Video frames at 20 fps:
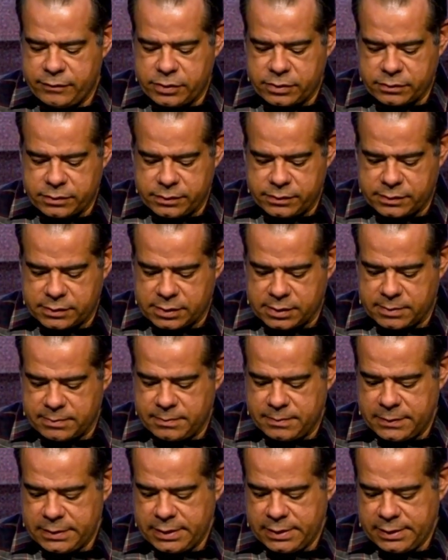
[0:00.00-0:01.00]

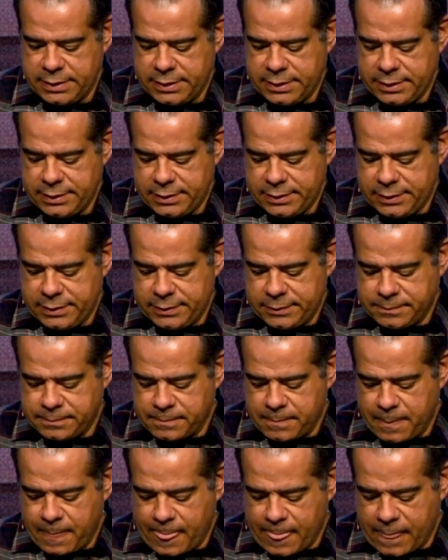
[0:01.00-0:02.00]
Jerusalem.
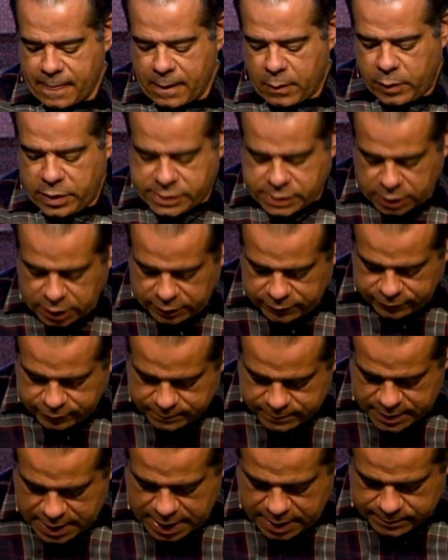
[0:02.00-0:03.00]
We turn
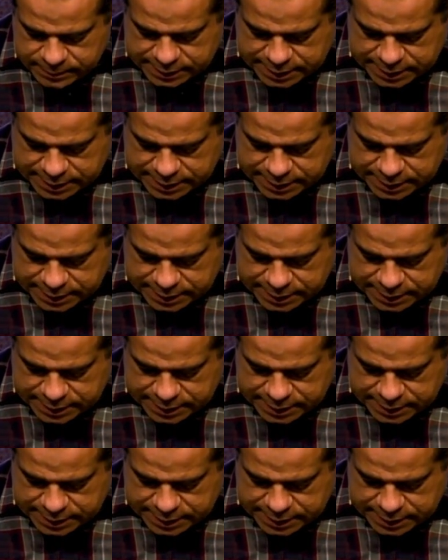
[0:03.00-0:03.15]
from them